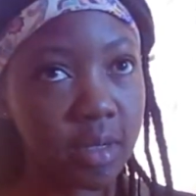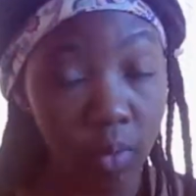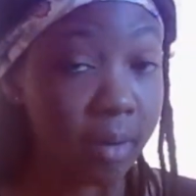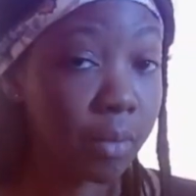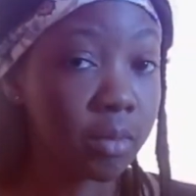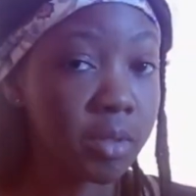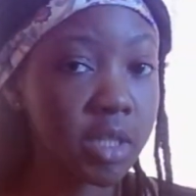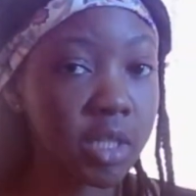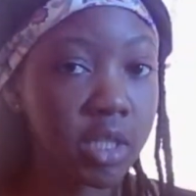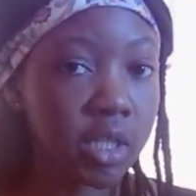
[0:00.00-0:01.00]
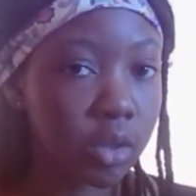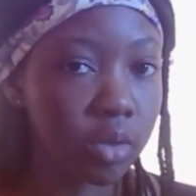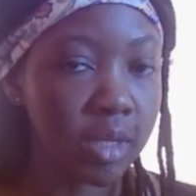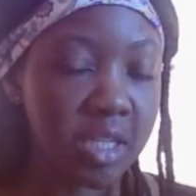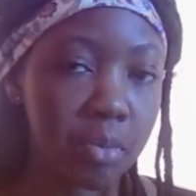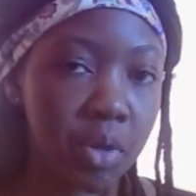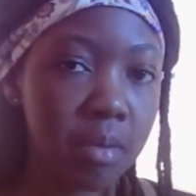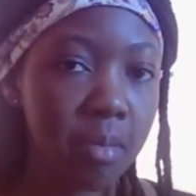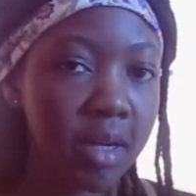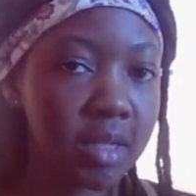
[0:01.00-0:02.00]
What I'm going to be teaching you is
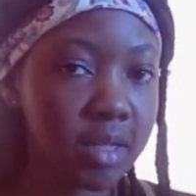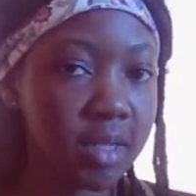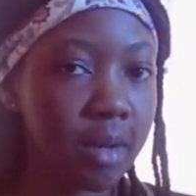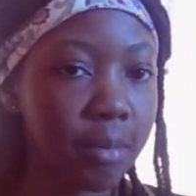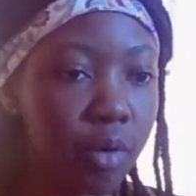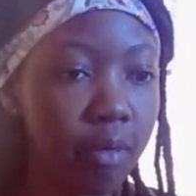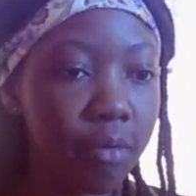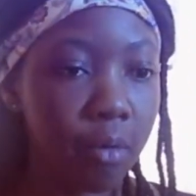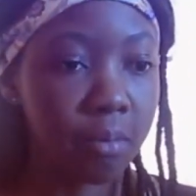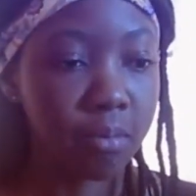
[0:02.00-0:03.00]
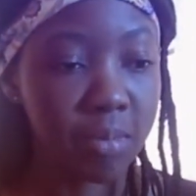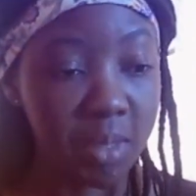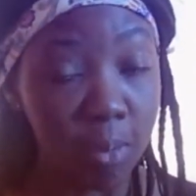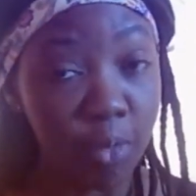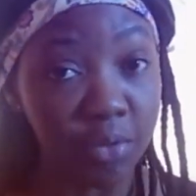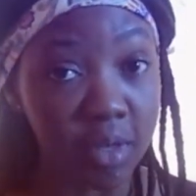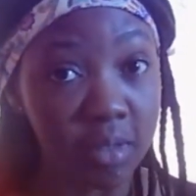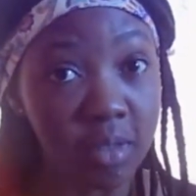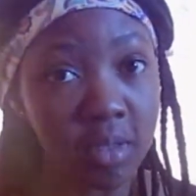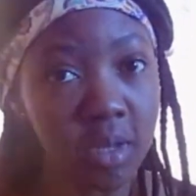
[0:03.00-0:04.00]
pretty much a summary from some of
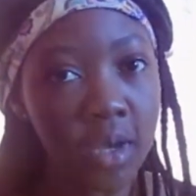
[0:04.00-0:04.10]
these